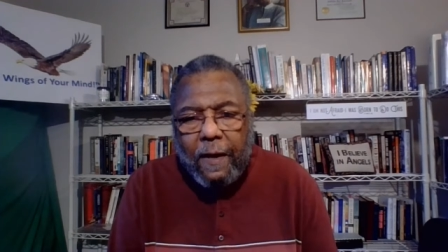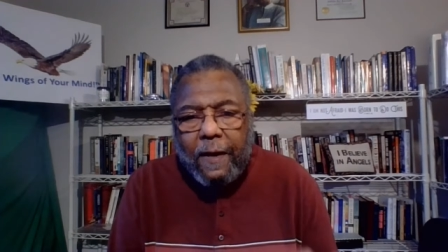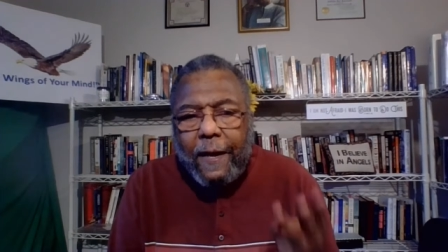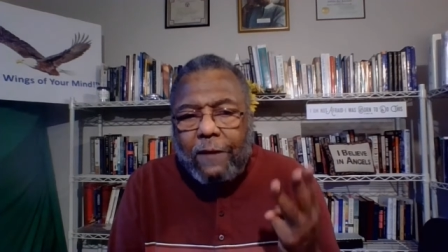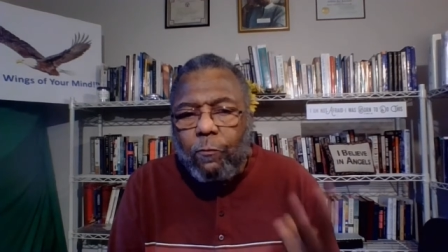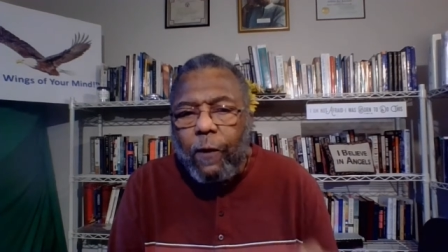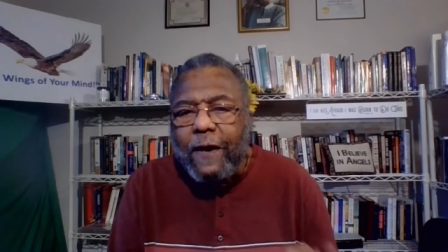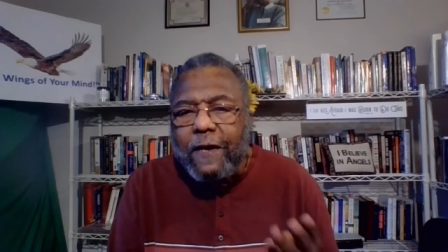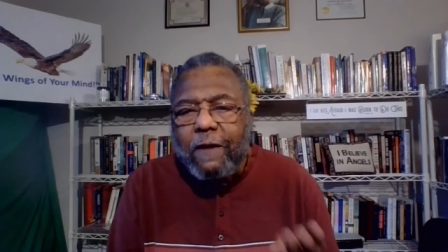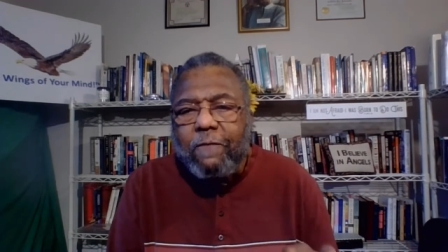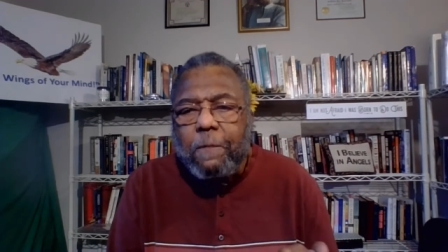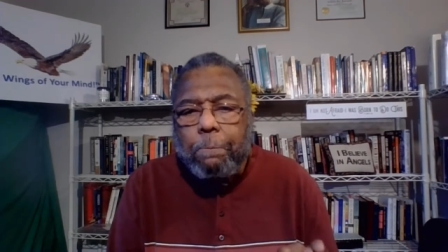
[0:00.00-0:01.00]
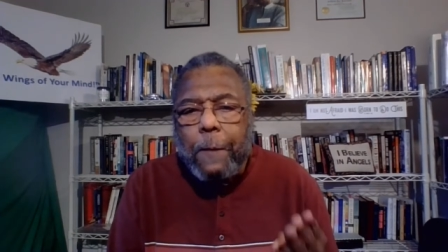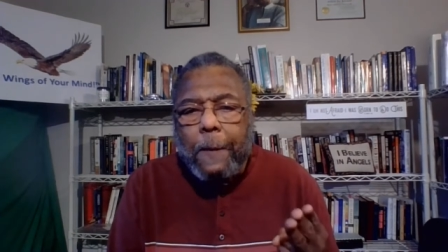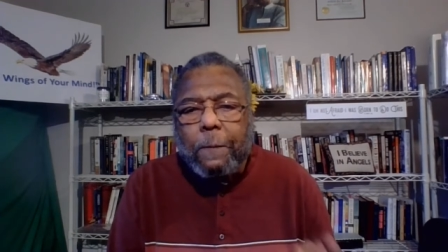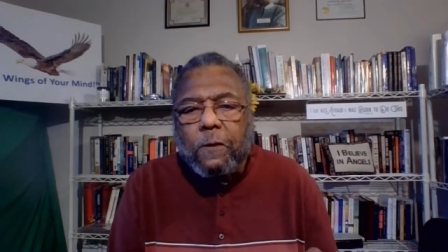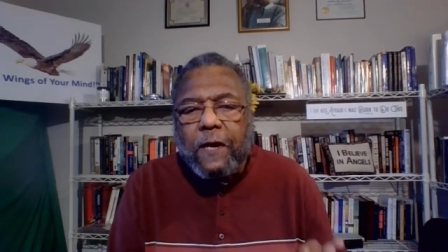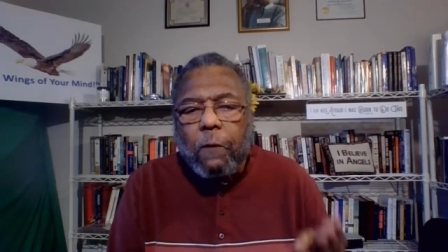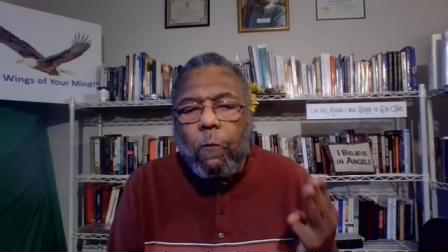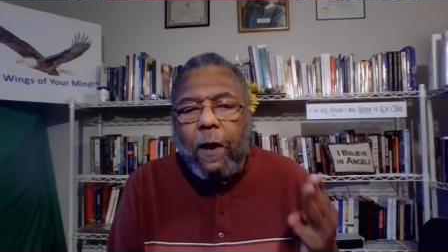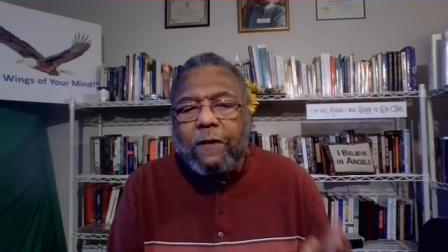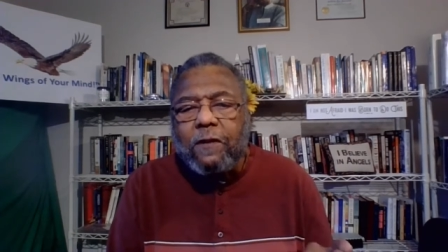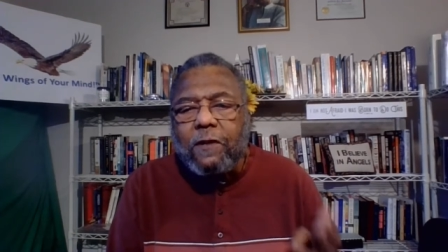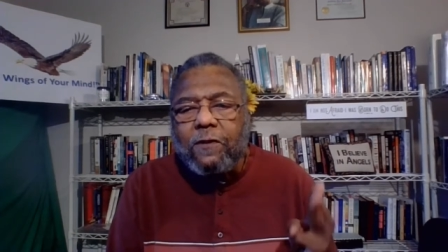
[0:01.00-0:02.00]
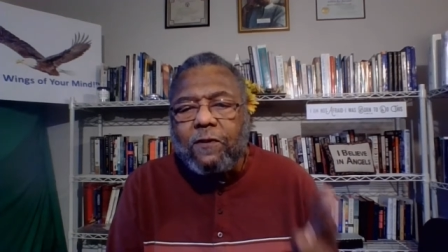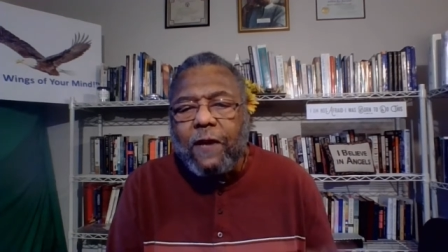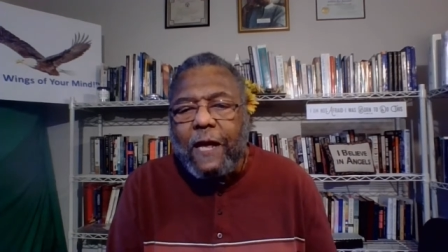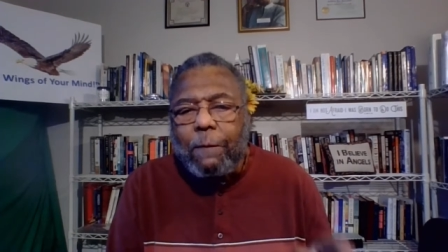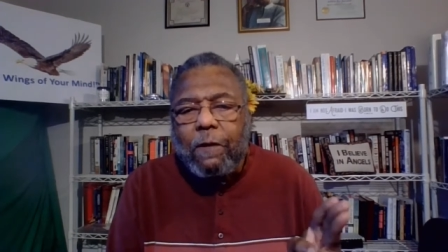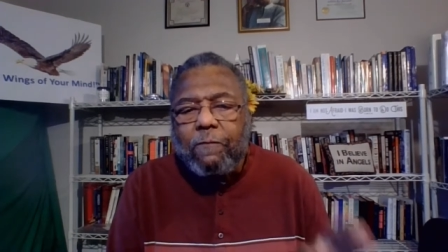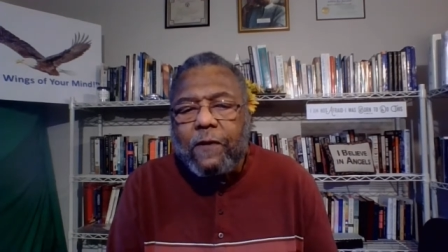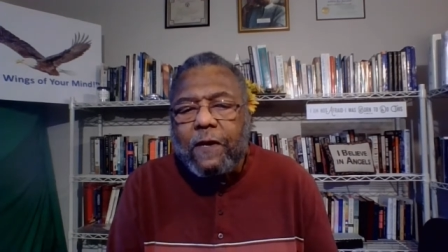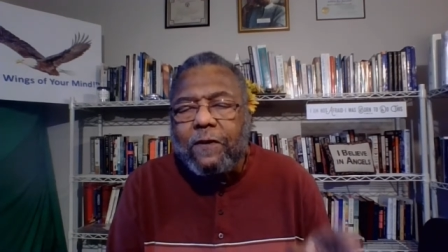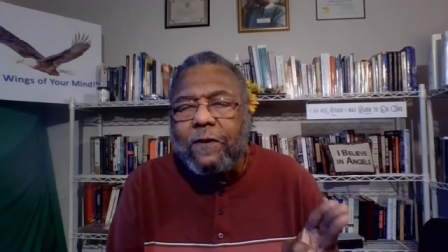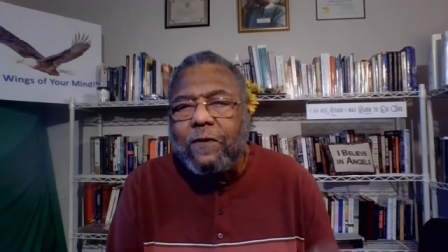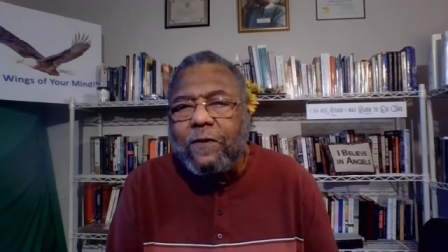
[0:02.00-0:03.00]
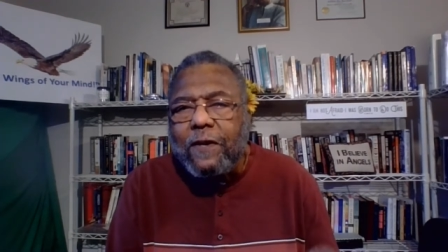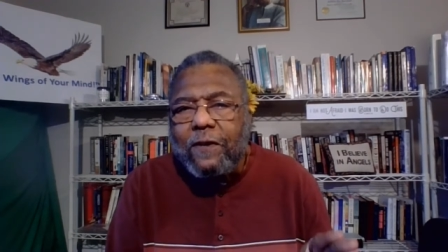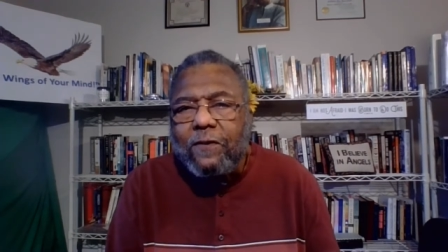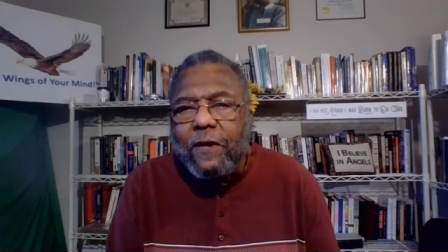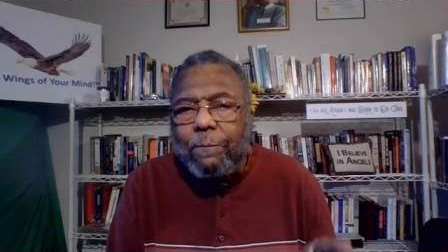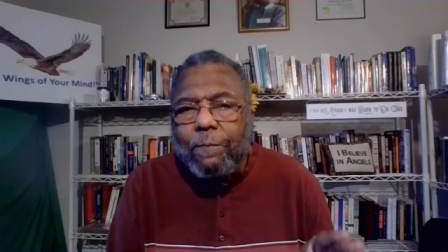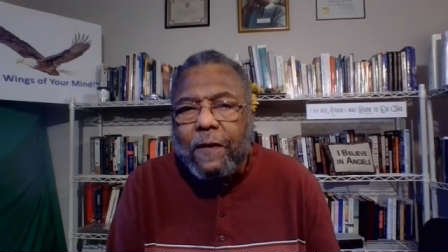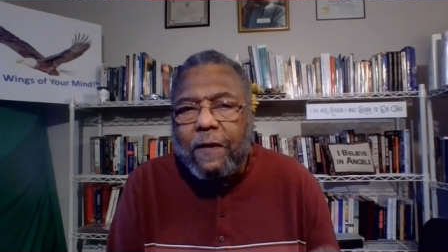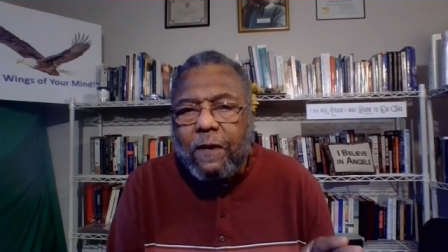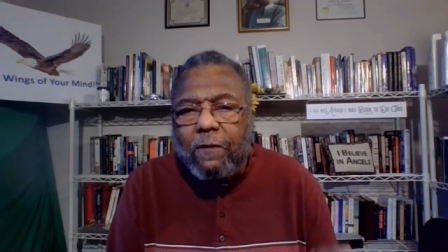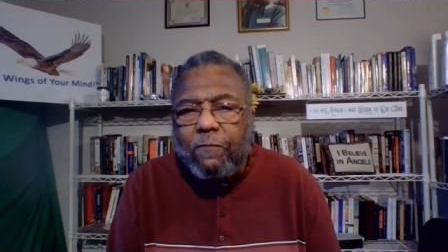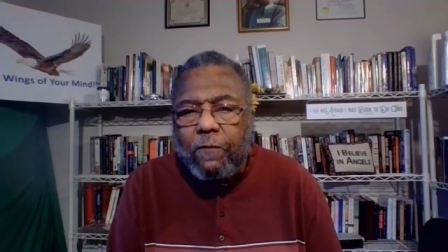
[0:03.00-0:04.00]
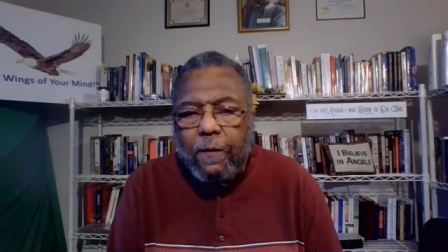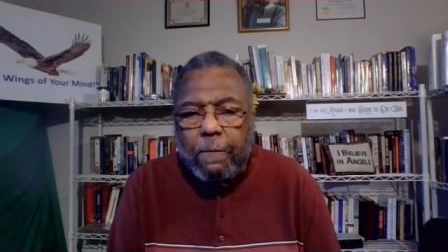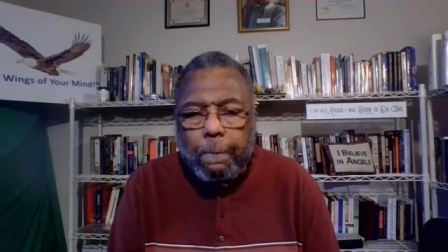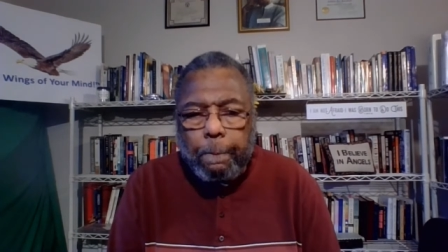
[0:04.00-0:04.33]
That's why different people can watch the same events and see something different.